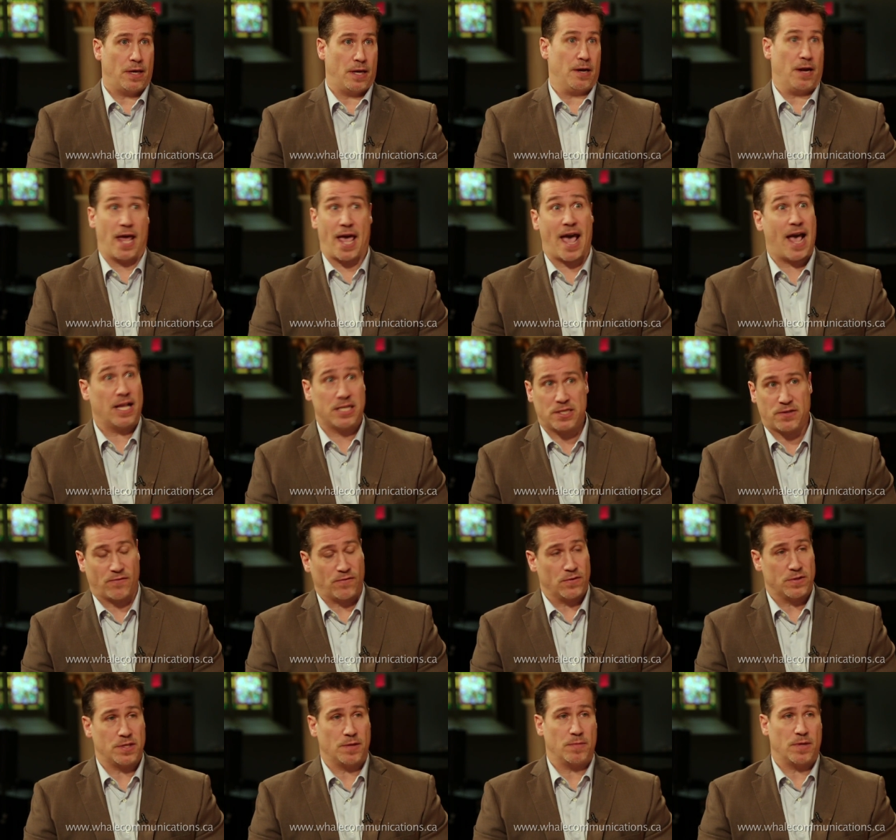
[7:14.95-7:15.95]
and ask
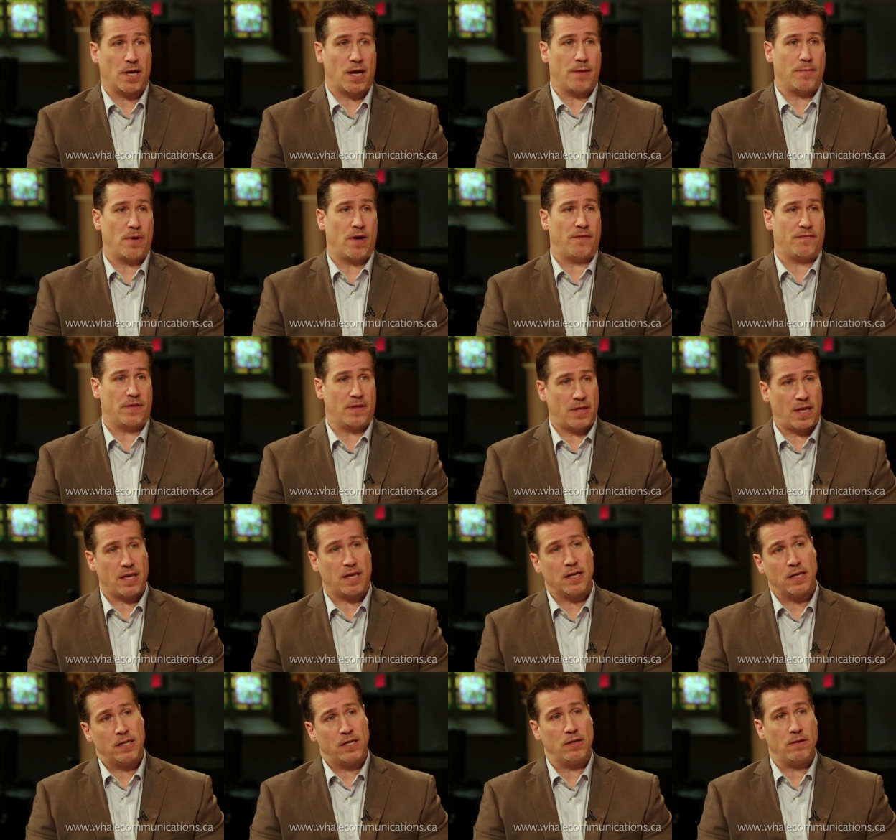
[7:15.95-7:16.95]
for some time off, that they
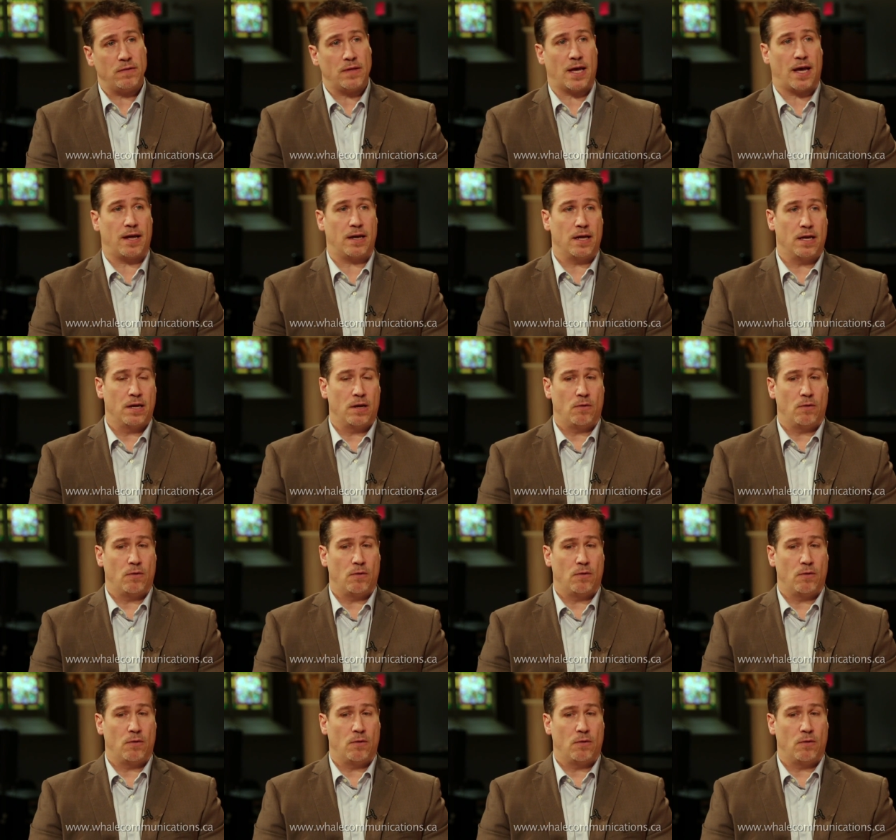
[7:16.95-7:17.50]
can do that.